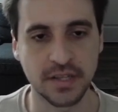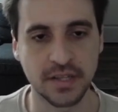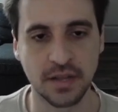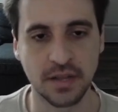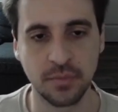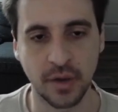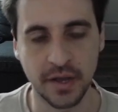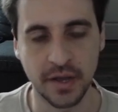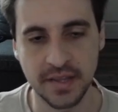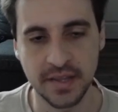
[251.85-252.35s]

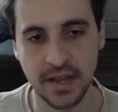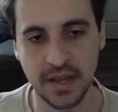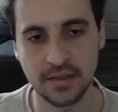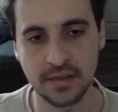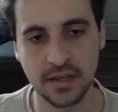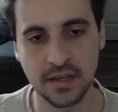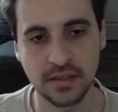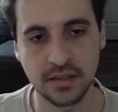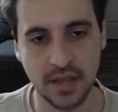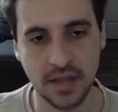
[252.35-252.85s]
And
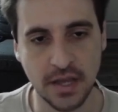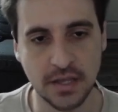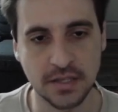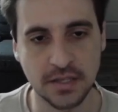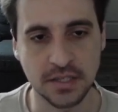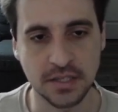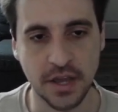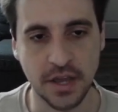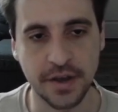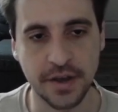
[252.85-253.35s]
Pydantic
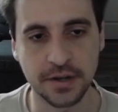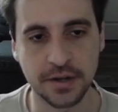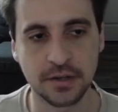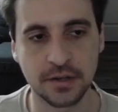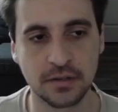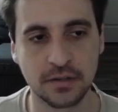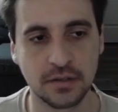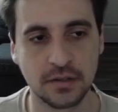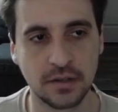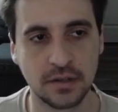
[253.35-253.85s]
takes
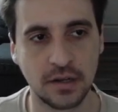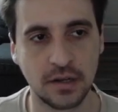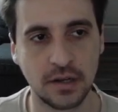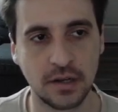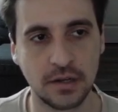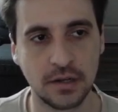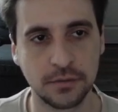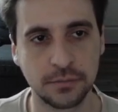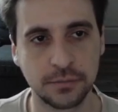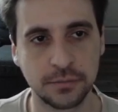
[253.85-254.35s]
care
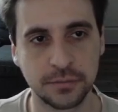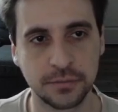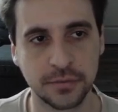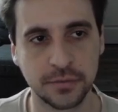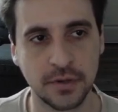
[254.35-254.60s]
of